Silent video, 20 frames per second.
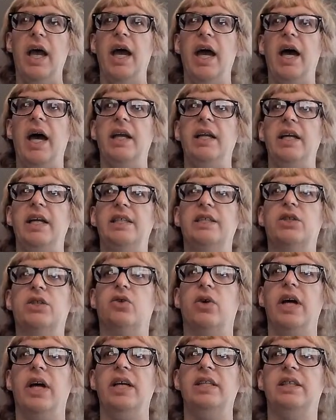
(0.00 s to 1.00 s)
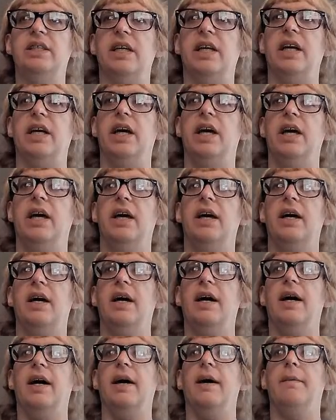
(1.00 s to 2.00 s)
And it's crazy.
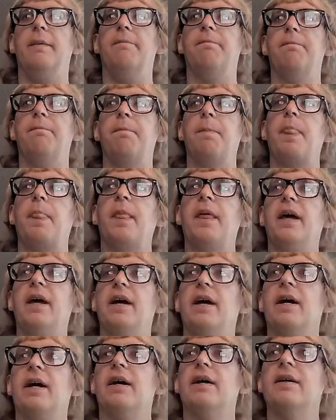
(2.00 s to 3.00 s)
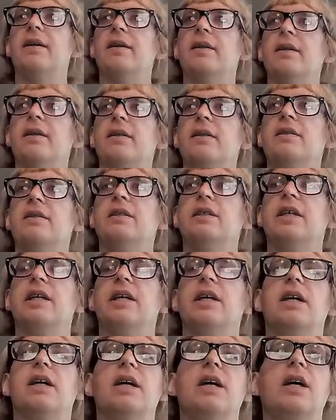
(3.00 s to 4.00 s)
Yeah, let's
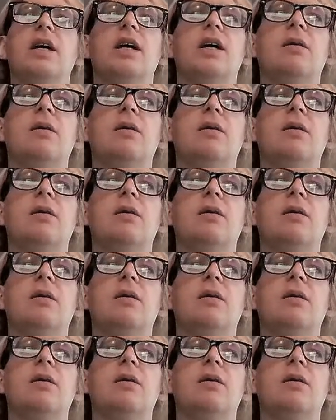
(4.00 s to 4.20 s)
see.